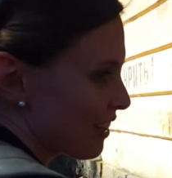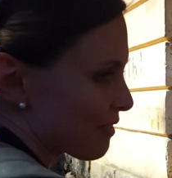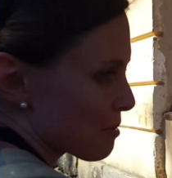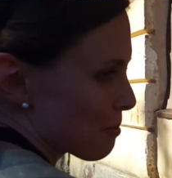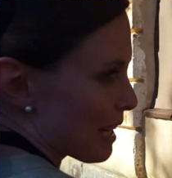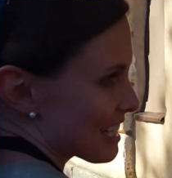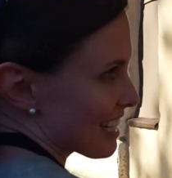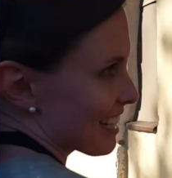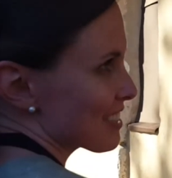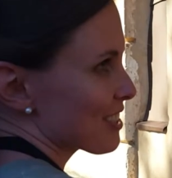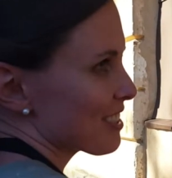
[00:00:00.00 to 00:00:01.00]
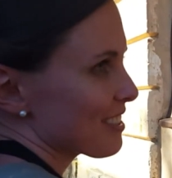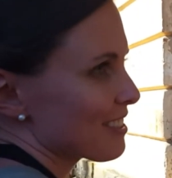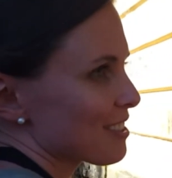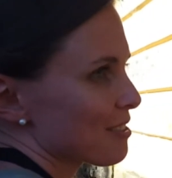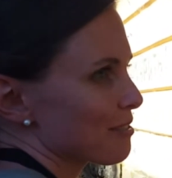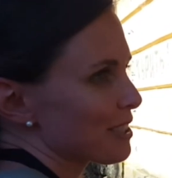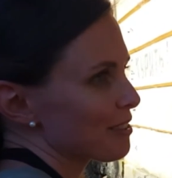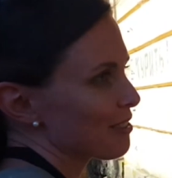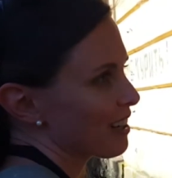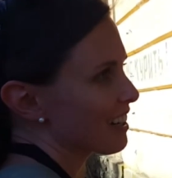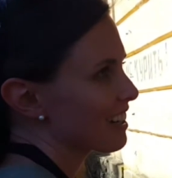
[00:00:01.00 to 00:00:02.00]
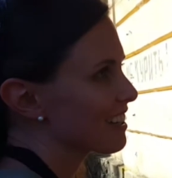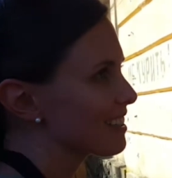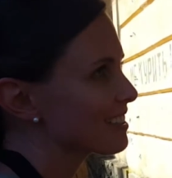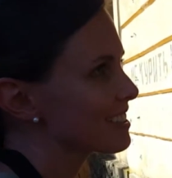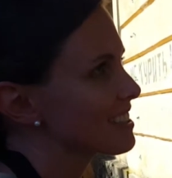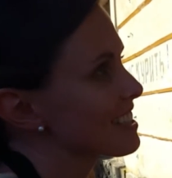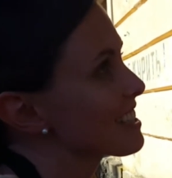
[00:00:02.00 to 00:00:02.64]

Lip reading: you have to pay attention to where you are,